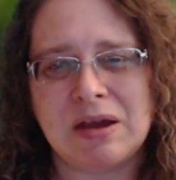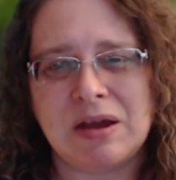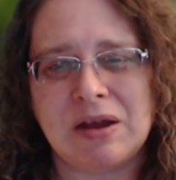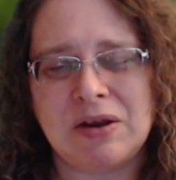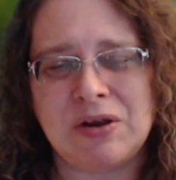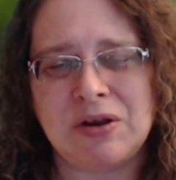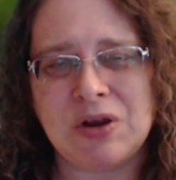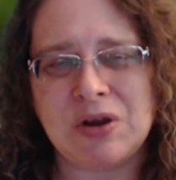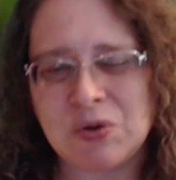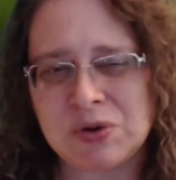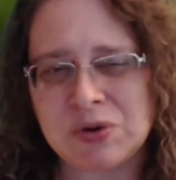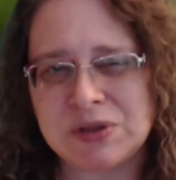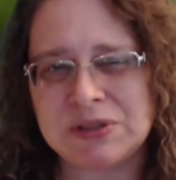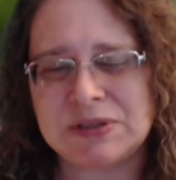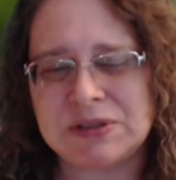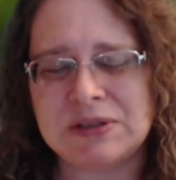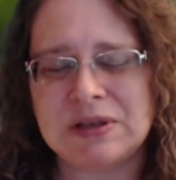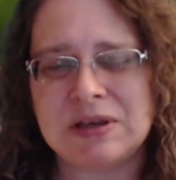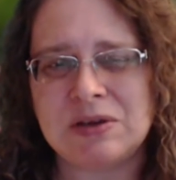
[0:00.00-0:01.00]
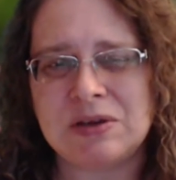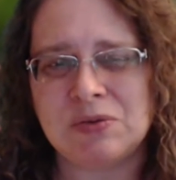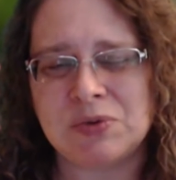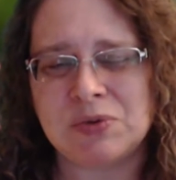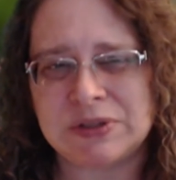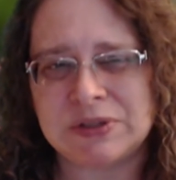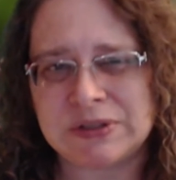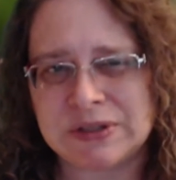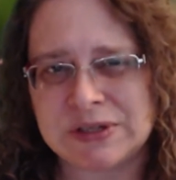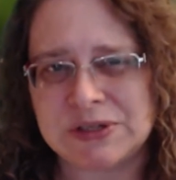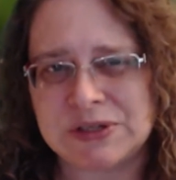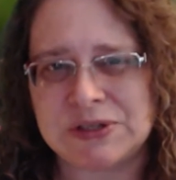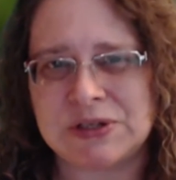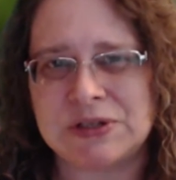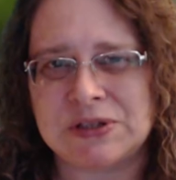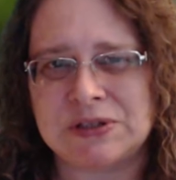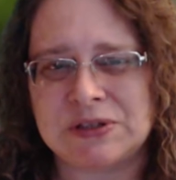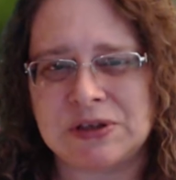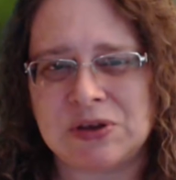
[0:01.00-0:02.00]
Notice the
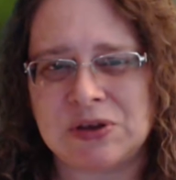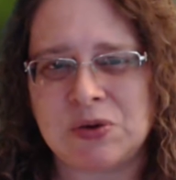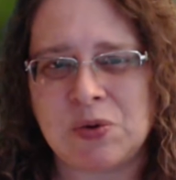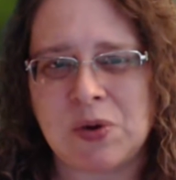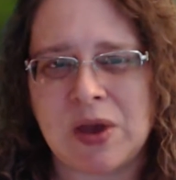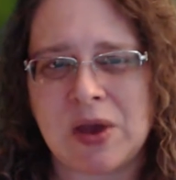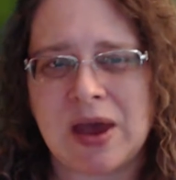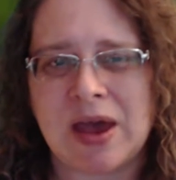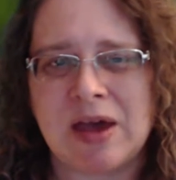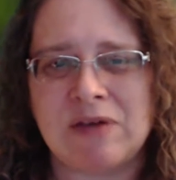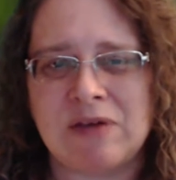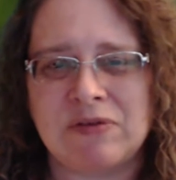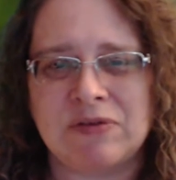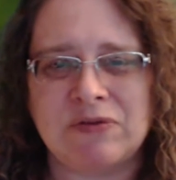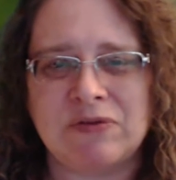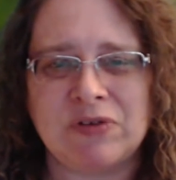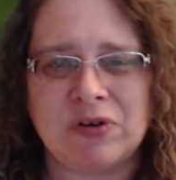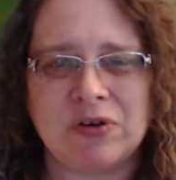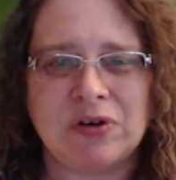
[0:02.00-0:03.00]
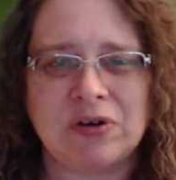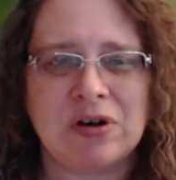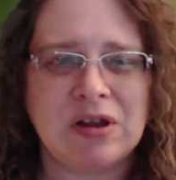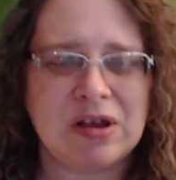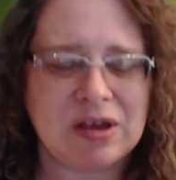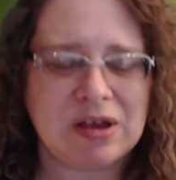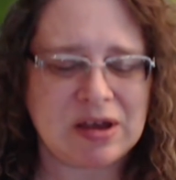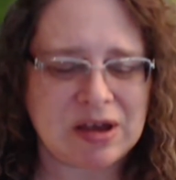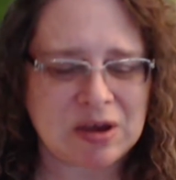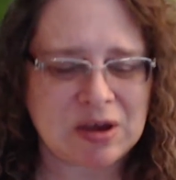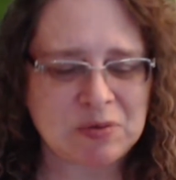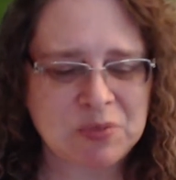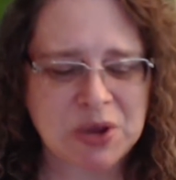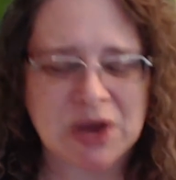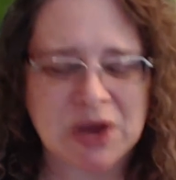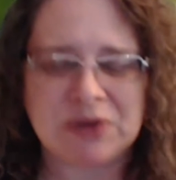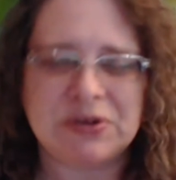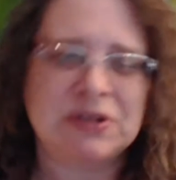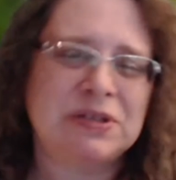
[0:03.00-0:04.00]
resistance that you have if you're
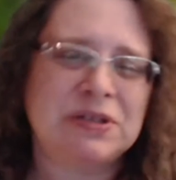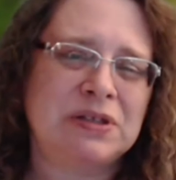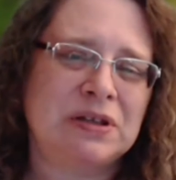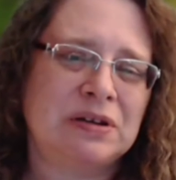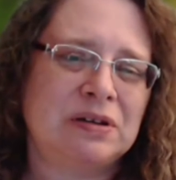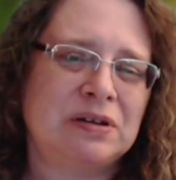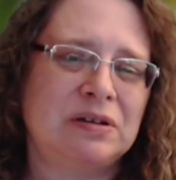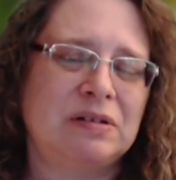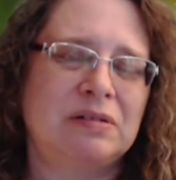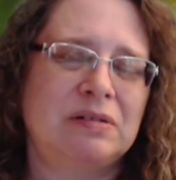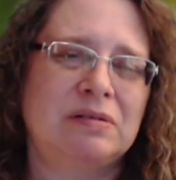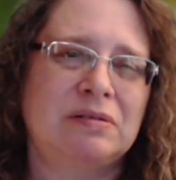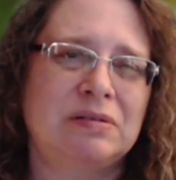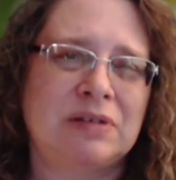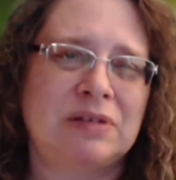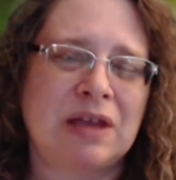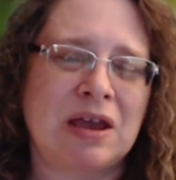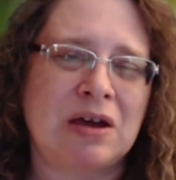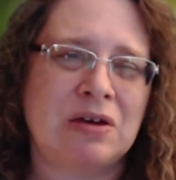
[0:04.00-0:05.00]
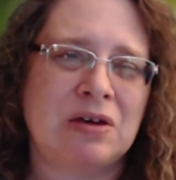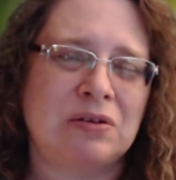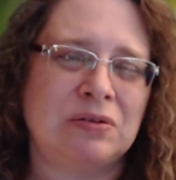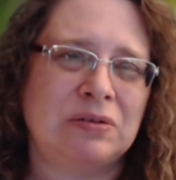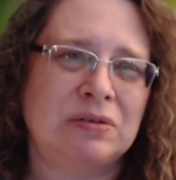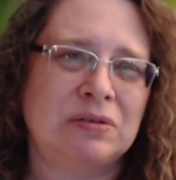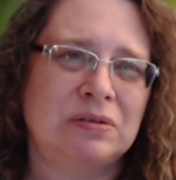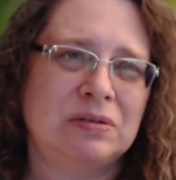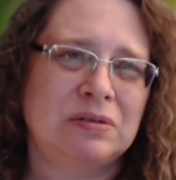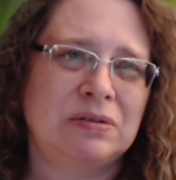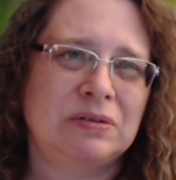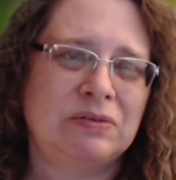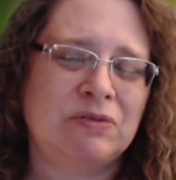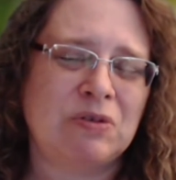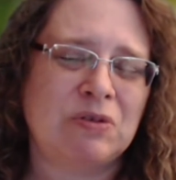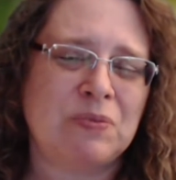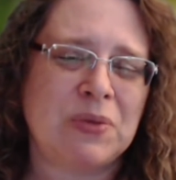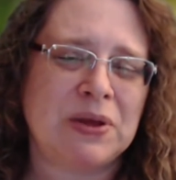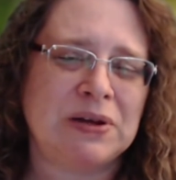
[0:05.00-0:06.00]
about to sit down
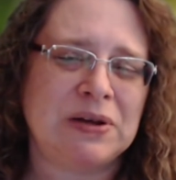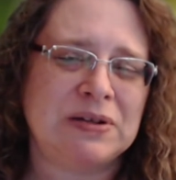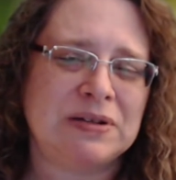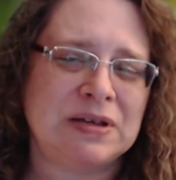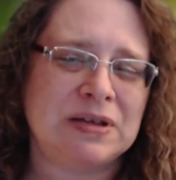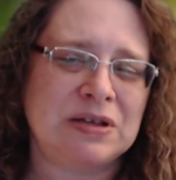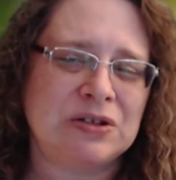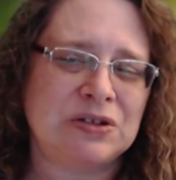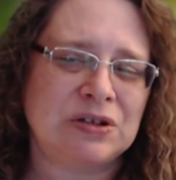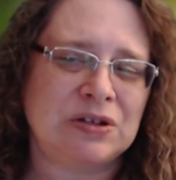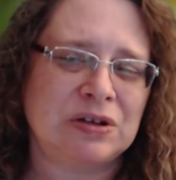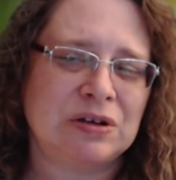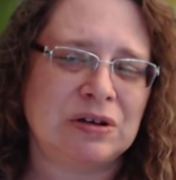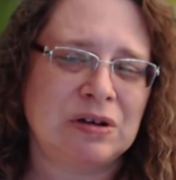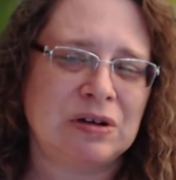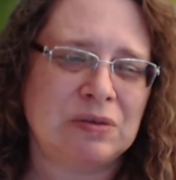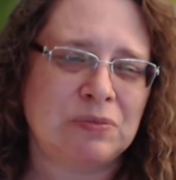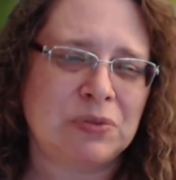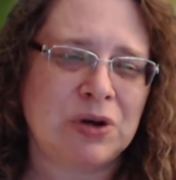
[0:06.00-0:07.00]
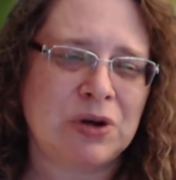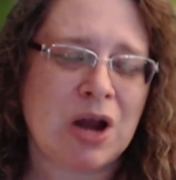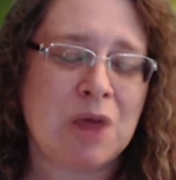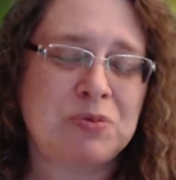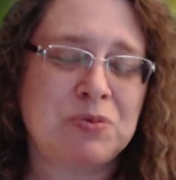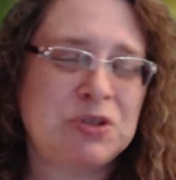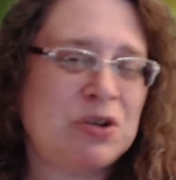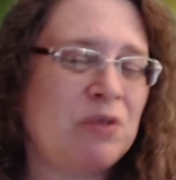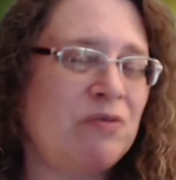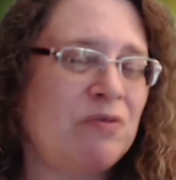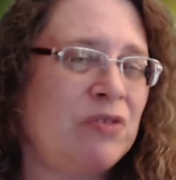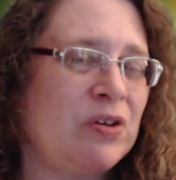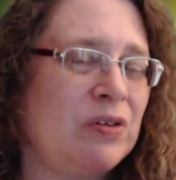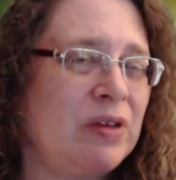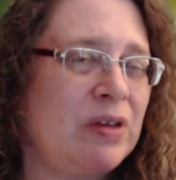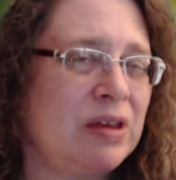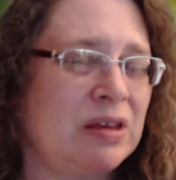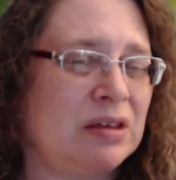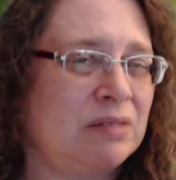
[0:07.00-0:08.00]
for meditation. Perhaps you don't feel
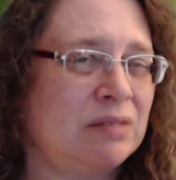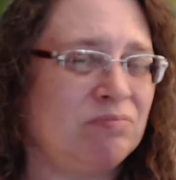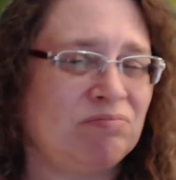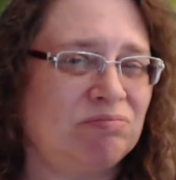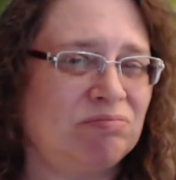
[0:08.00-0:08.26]
like it.